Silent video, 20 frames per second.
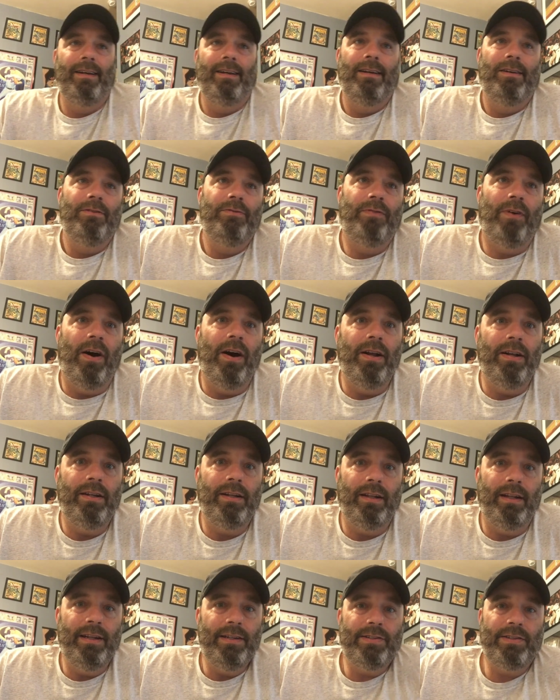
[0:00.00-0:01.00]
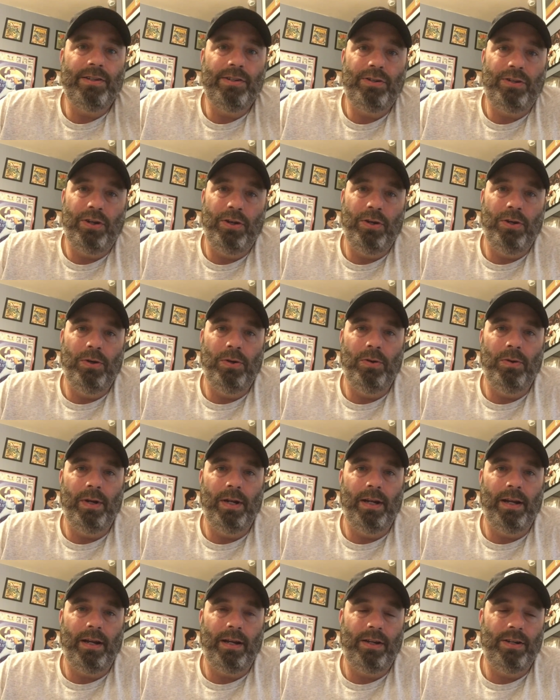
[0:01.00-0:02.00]
fun to listen to.
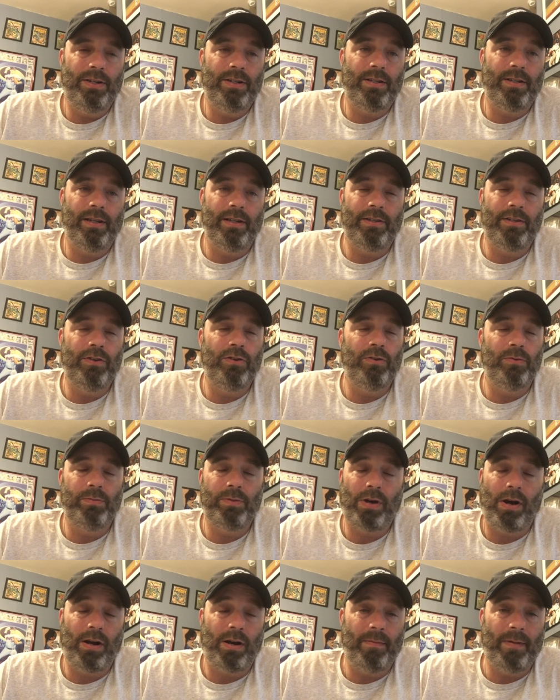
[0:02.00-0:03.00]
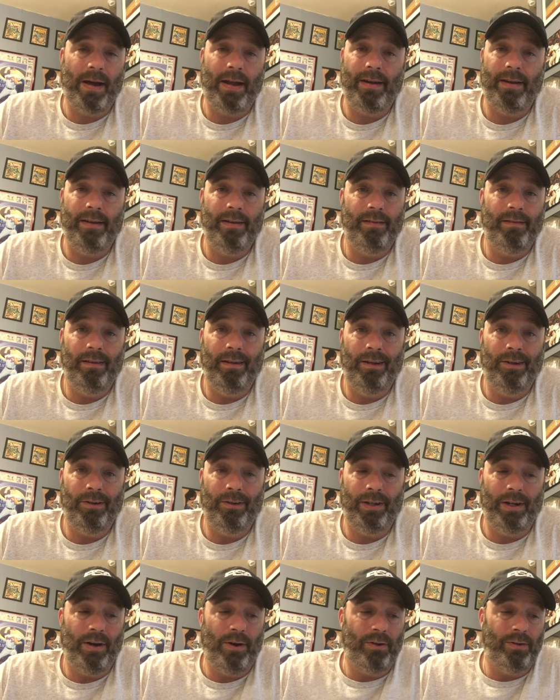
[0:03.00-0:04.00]
And I could just listen to him talk about it
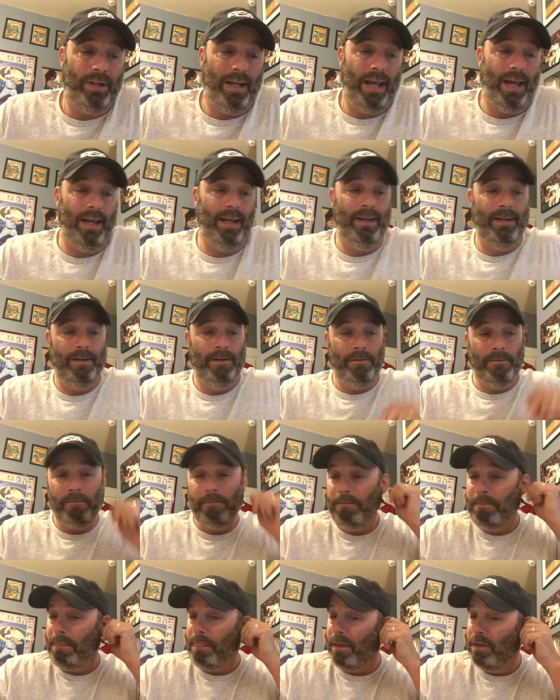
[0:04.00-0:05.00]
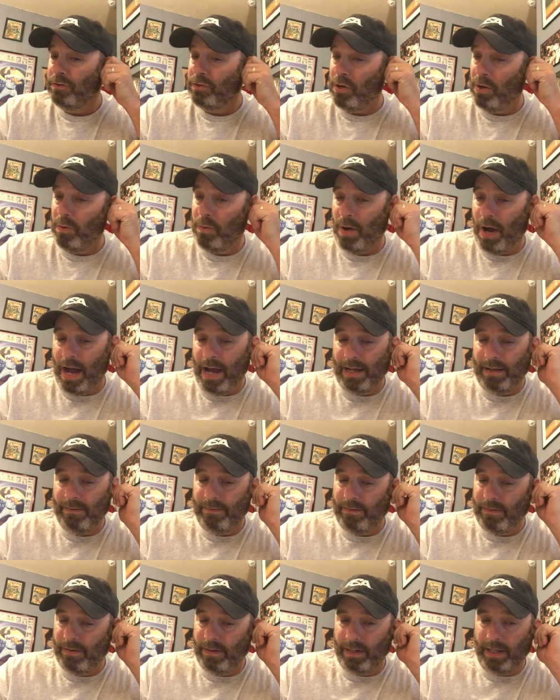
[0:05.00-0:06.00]
literally all day. So I
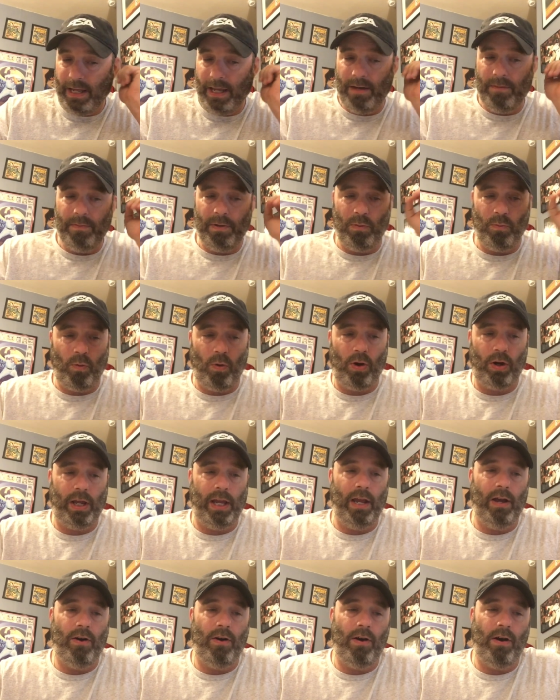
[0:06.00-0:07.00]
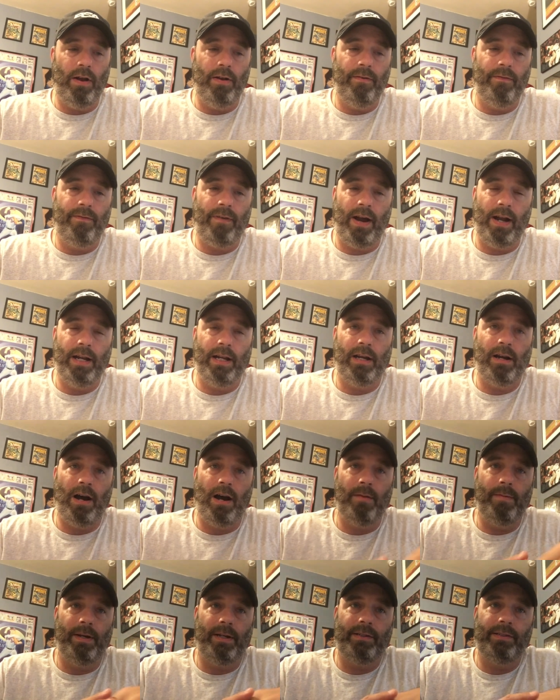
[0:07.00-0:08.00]
have, again, been working on finding
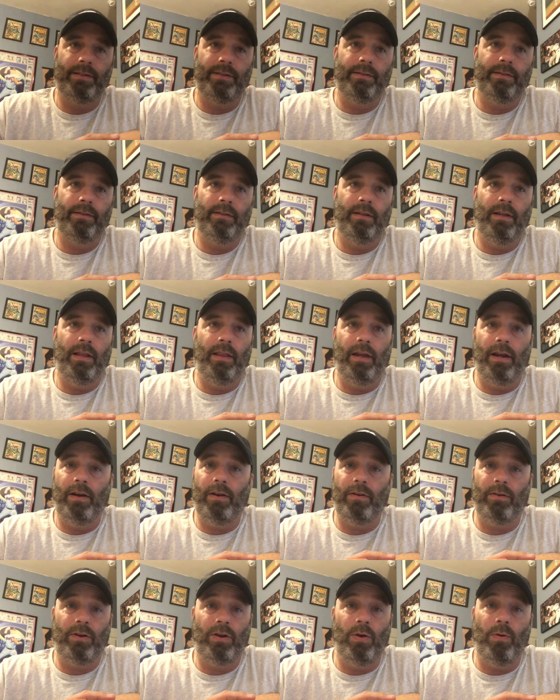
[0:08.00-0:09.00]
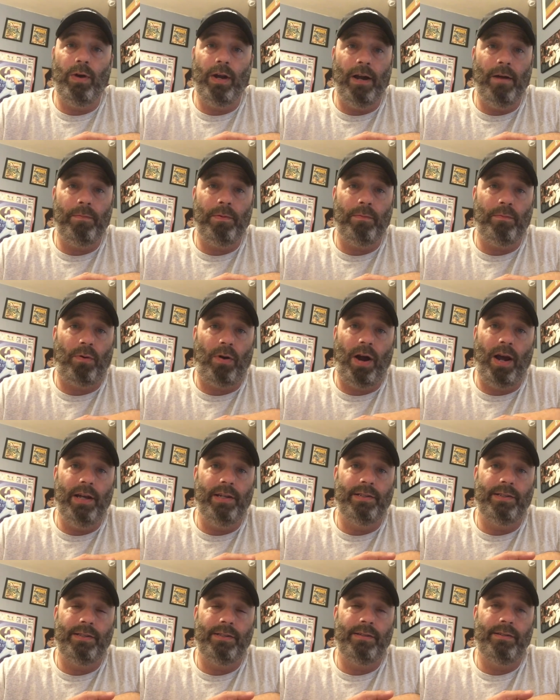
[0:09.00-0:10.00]
comics. They're going up in
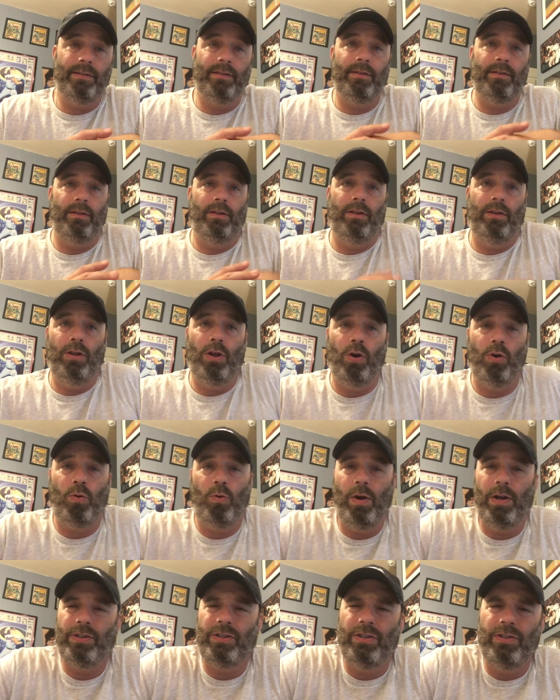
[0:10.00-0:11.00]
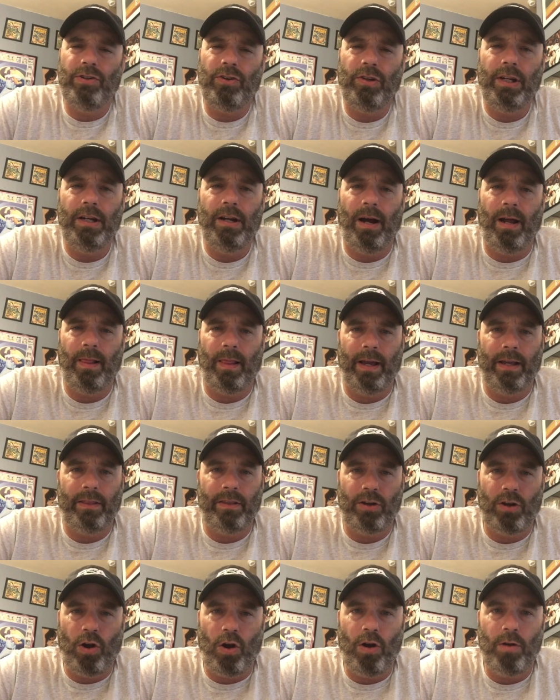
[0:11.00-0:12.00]
price, no question. Certainly not like
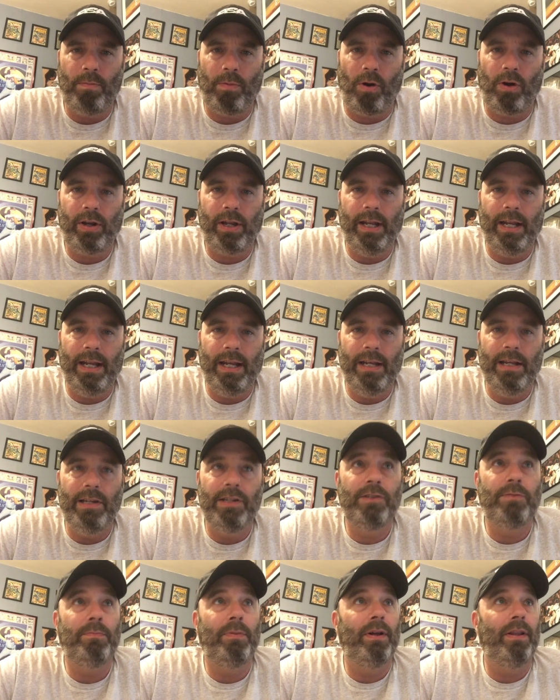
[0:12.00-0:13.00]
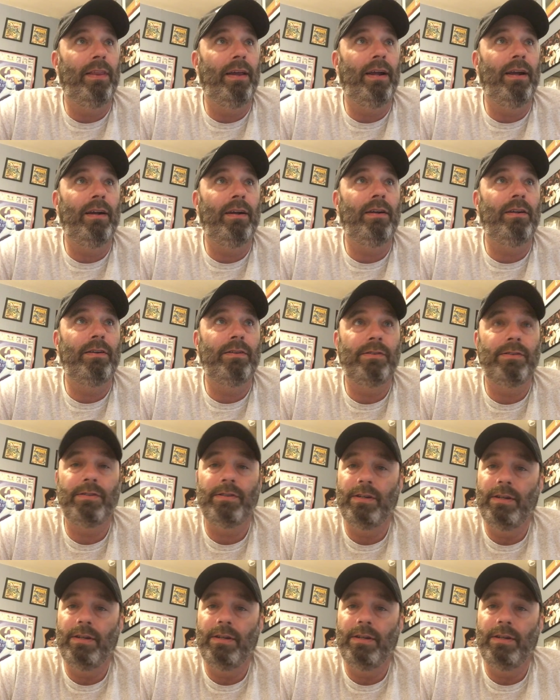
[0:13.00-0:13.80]
the card market is, but there's